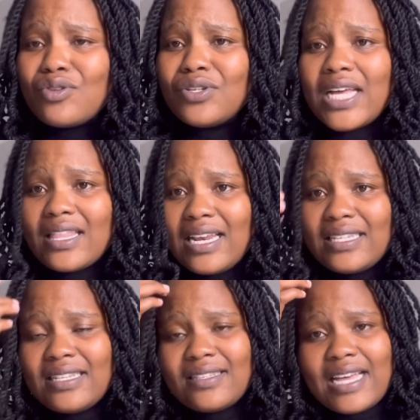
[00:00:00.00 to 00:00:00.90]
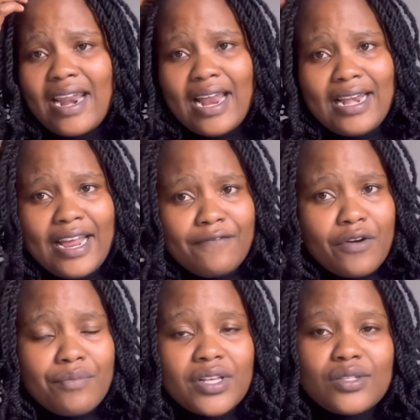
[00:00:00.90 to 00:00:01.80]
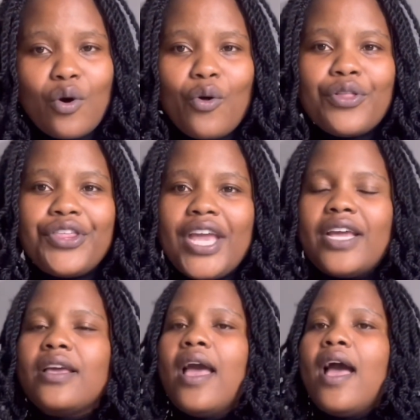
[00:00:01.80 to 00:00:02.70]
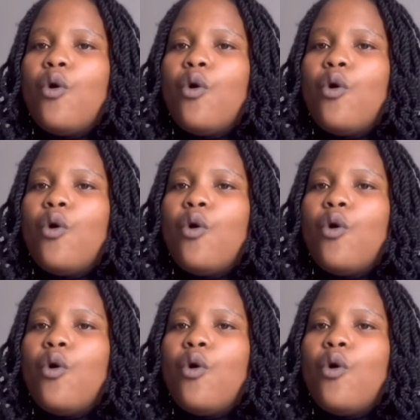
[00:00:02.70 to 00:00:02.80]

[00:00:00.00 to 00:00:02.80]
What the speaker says: those are the lessons that I learned from this whole thing.